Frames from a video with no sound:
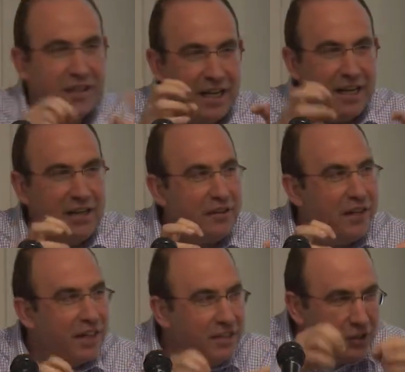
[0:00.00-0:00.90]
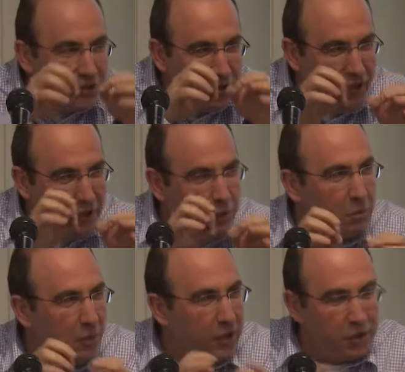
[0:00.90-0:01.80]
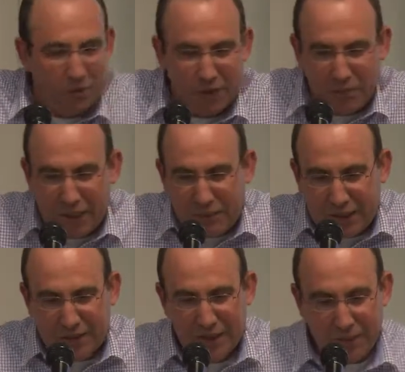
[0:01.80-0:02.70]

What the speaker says: anything, not going to smaller and smaller parts, but